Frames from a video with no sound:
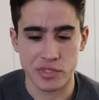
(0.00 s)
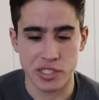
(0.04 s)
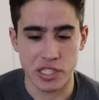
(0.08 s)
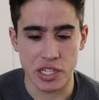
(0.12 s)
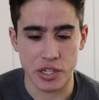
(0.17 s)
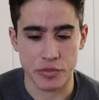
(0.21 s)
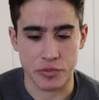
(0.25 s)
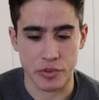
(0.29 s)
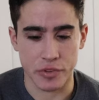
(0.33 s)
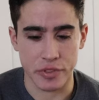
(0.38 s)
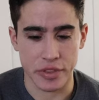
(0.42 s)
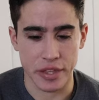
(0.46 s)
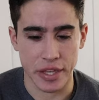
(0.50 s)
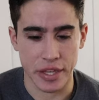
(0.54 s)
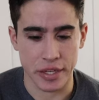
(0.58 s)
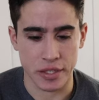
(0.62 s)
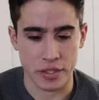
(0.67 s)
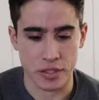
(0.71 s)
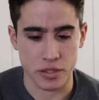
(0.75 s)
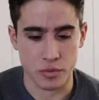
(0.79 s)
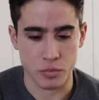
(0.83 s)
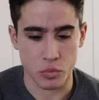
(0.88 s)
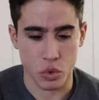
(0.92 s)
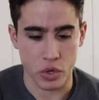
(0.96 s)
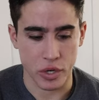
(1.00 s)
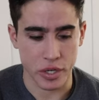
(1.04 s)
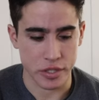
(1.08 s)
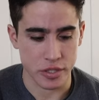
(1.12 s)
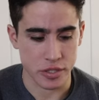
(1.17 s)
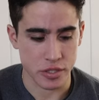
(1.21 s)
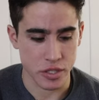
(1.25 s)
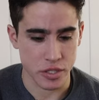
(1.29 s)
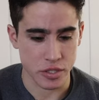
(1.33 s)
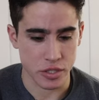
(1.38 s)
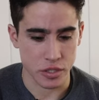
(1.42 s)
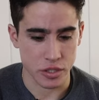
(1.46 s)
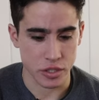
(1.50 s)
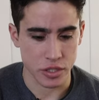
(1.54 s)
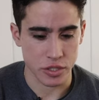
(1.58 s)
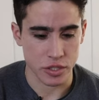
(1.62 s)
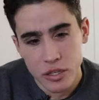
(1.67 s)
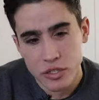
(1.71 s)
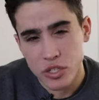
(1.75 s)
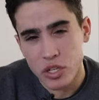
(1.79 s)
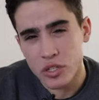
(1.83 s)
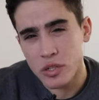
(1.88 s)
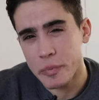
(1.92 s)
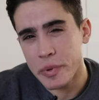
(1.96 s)
different things more consistently.
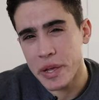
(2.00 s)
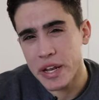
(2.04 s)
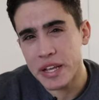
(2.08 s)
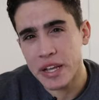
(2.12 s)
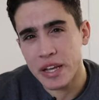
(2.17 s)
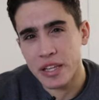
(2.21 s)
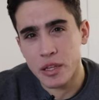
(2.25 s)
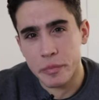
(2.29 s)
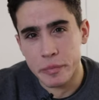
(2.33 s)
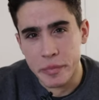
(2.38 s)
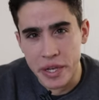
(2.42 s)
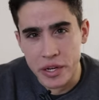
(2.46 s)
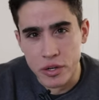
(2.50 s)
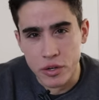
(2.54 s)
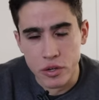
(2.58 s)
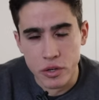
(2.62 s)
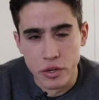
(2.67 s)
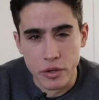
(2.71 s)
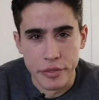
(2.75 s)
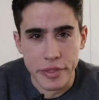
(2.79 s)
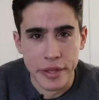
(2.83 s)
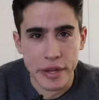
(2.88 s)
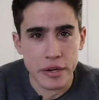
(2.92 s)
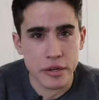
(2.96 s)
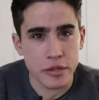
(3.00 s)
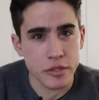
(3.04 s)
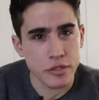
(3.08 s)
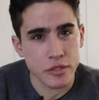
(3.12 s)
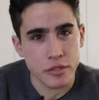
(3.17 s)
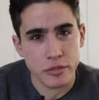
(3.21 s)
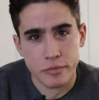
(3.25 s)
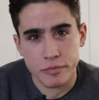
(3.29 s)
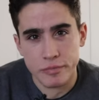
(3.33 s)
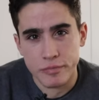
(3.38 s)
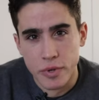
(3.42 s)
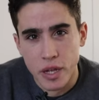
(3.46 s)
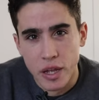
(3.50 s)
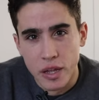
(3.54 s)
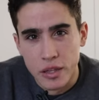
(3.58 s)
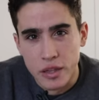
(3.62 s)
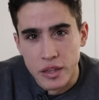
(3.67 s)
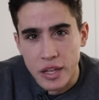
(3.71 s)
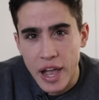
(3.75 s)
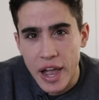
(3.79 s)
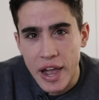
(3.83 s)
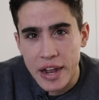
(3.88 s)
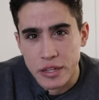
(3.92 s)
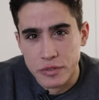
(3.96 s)
So depending on the mineral, there's a
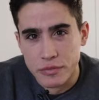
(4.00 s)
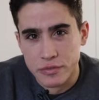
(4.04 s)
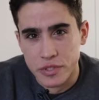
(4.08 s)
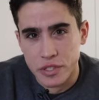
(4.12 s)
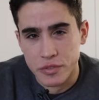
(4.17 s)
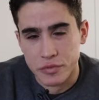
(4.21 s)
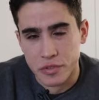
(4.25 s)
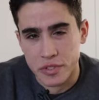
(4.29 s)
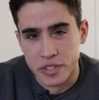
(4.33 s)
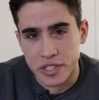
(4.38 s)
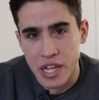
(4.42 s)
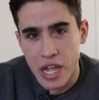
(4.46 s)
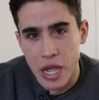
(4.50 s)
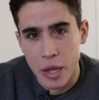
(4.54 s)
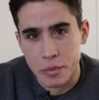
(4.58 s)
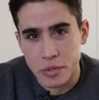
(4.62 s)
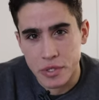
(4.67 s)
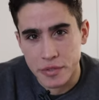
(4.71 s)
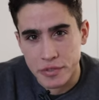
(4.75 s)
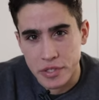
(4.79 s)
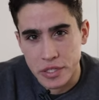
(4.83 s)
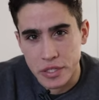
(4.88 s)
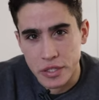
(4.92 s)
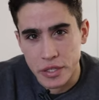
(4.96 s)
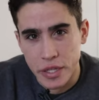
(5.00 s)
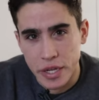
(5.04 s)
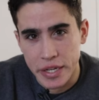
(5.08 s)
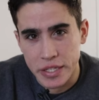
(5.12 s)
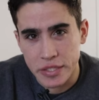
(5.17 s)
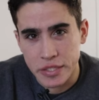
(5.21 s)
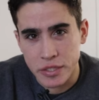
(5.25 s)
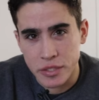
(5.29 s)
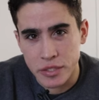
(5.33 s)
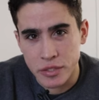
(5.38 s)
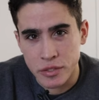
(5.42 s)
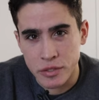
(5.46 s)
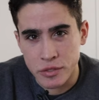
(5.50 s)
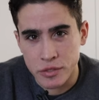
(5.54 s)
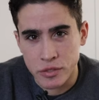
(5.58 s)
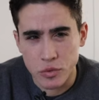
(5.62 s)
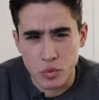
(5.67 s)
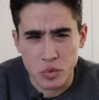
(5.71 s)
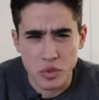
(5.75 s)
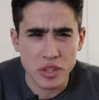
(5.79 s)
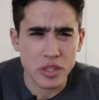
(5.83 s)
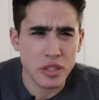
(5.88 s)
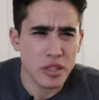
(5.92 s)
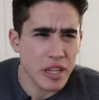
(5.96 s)
lot of different types of chelations.
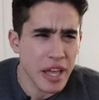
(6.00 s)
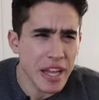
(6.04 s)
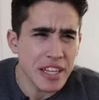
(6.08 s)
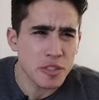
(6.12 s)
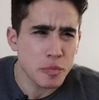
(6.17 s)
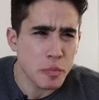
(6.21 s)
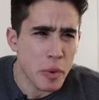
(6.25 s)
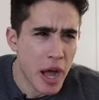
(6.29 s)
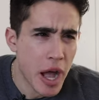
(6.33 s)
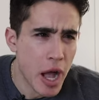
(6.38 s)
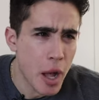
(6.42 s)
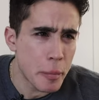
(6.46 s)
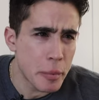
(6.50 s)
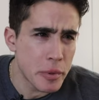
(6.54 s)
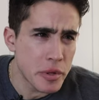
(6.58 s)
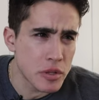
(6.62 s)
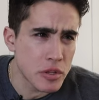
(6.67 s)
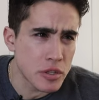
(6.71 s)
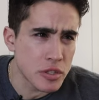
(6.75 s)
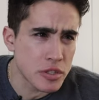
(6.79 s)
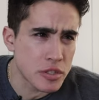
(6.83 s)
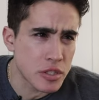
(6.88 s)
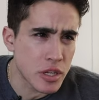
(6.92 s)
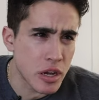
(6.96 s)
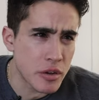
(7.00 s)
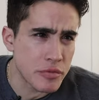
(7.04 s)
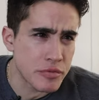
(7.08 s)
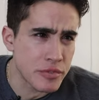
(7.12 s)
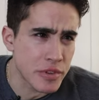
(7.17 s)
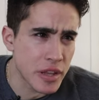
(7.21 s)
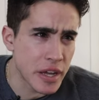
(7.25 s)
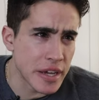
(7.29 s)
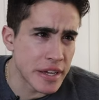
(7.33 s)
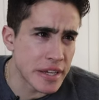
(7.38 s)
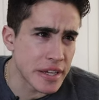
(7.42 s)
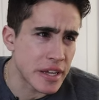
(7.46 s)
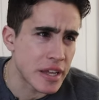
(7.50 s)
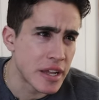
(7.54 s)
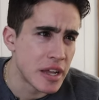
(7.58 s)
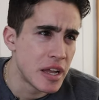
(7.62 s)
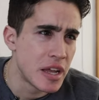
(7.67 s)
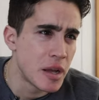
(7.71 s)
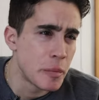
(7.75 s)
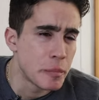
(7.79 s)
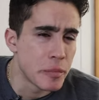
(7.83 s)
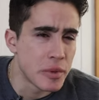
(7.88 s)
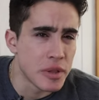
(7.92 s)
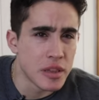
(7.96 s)
With the less popular stuff like
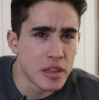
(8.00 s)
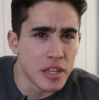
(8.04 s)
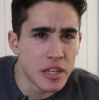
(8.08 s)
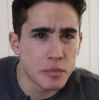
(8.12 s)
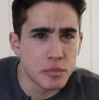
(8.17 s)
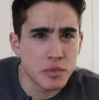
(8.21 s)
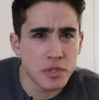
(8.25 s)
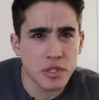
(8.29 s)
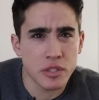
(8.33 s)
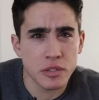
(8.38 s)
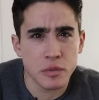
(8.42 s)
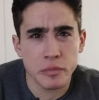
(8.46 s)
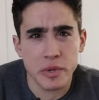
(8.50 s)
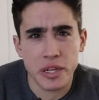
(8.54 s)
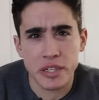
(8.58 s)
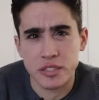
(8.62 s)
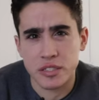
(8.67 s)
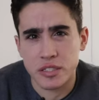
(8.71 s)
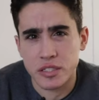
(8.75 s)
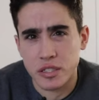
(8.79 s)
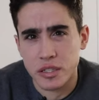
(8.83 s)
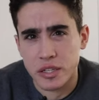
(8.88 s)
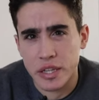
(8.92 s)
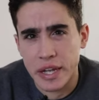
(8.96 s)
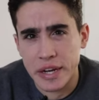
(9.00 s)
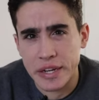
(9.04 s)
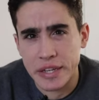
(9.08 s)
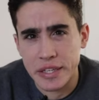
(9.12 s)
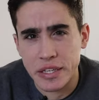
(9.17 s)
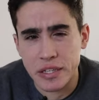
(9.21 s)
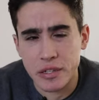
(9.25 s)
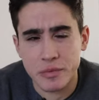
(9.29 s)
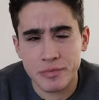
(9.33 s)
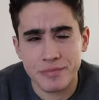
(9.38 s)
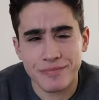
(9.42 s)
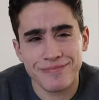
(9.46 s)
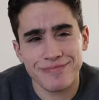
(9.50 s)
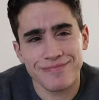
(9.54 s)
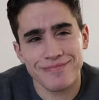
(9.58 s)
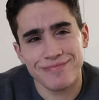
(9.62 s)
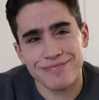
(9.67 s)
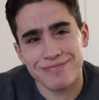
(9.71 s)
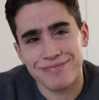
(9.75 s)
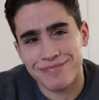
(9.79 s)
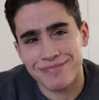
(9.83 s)
molybdenum and selenium,